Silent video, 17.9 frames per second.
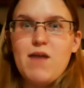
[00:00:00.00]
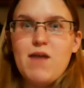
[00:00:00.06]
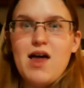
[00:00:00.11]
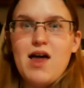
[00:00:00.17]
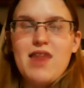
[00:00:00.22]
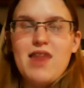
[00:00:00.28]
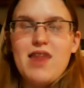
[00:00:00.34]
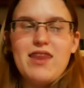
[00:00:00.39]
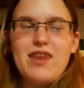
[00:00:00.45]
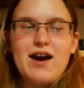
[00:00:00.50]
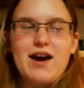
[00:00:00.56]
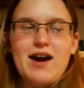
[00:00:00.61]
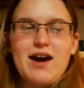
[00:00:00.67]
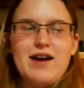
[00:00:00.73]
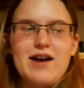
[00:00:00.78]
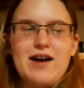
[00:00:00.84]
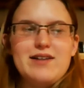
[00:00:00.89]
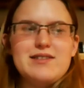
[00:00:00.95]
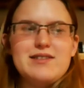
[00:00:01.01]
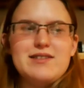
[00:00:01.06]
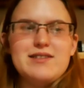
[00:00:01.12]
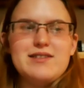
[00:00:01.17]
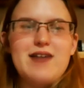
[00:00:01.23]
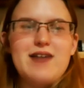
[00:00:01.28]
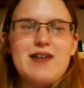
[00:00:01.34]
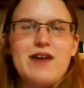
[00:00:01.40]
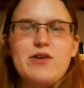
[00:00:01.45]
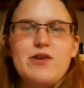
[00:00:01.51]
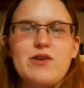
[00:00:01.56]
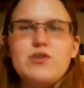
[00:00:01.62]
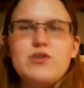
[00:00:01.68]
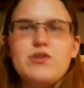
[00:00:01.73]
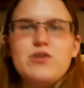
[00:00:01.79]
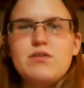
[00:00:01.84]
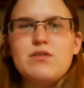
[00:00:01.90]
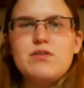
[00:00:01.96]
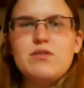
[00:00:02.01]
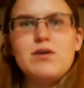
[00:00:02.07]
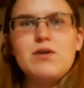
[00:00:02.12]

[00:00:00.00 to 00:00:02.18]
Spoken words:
that is diagnosable